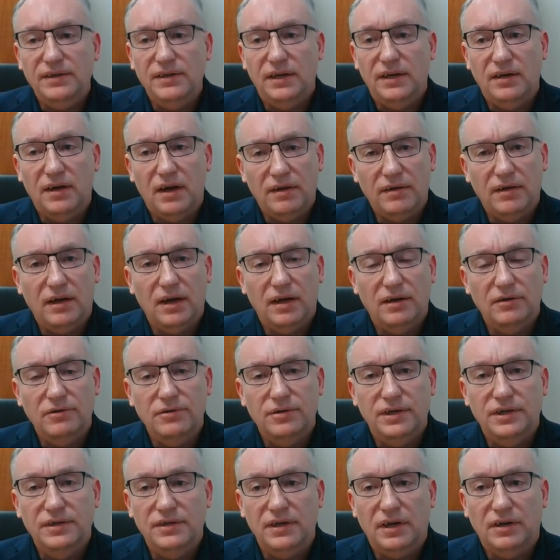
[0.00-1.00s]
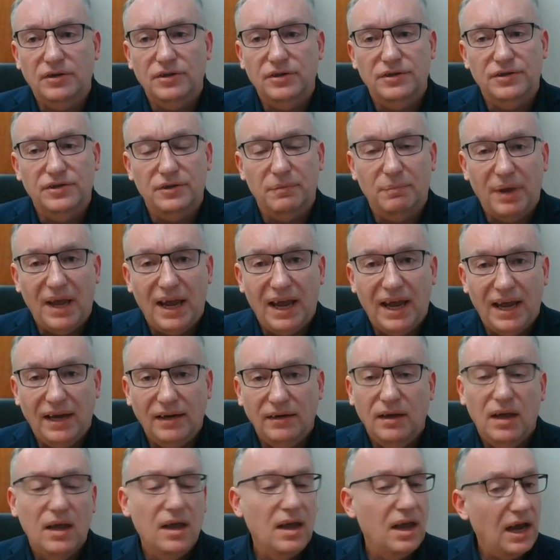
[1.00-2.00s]
in other countries such as
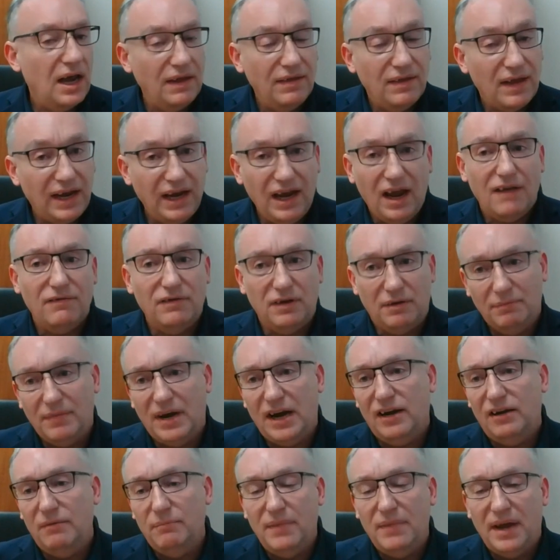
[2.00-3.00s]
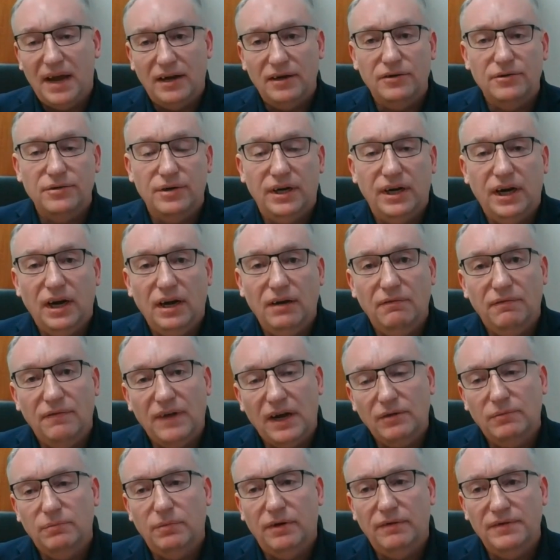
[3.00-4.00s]
Japan, and they haven't made it mandatory. In
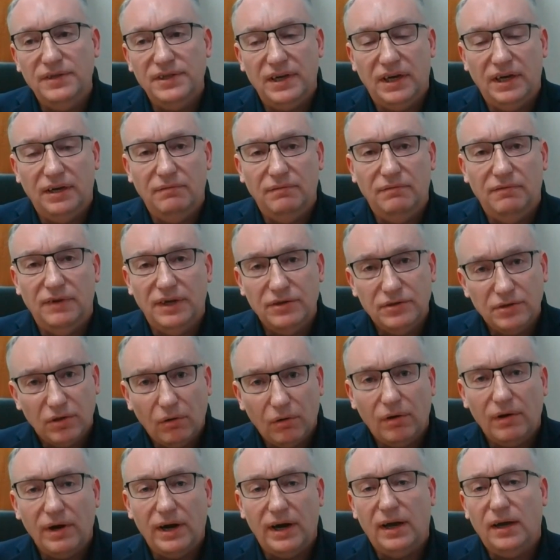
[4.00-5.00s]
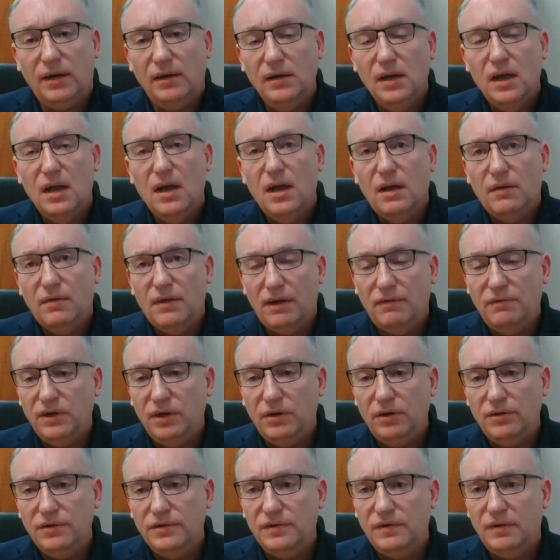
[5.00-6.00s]
fact, we've seen Victoria,
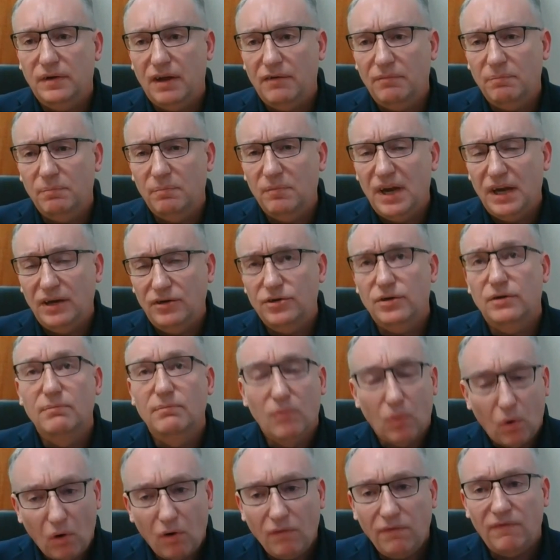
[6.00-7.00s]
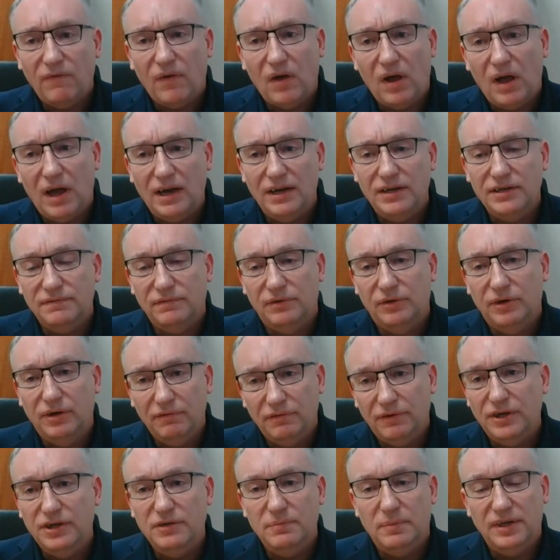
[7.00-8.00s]
they've issued more fines for
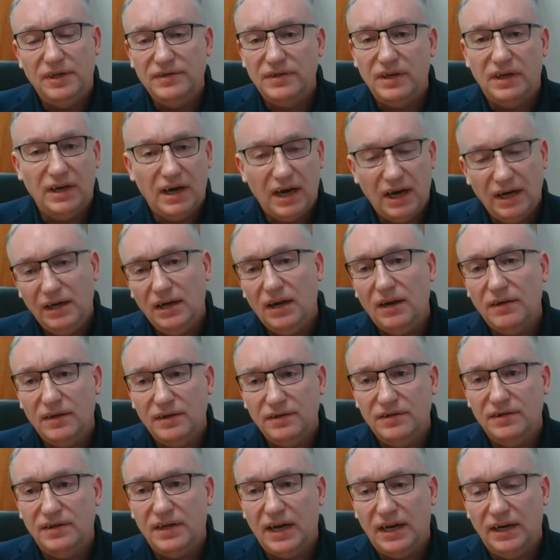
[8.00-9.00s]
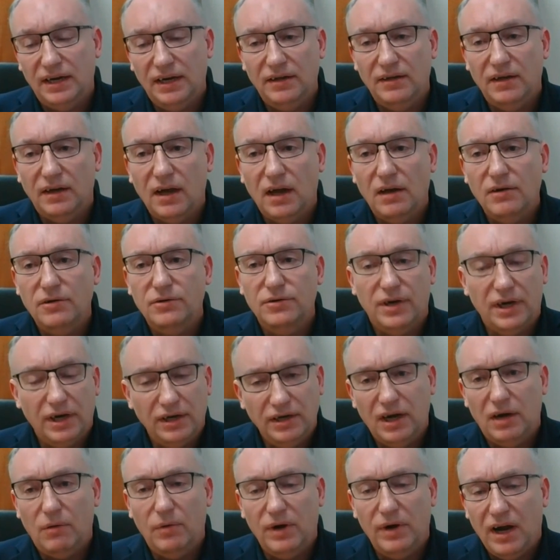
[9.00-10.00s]
infringements than any other state in the country, and
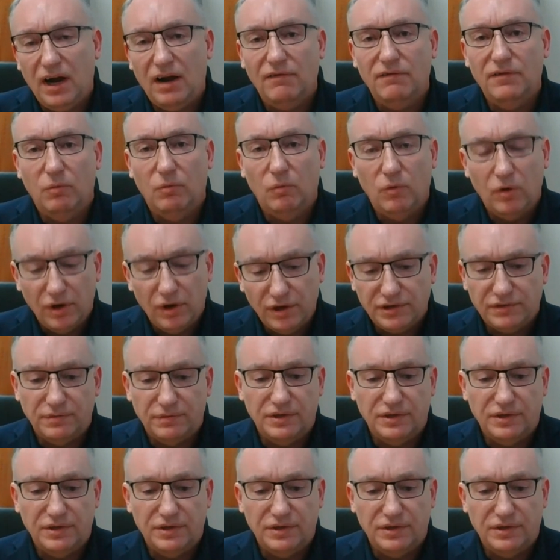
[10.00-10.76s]
yet we have the worst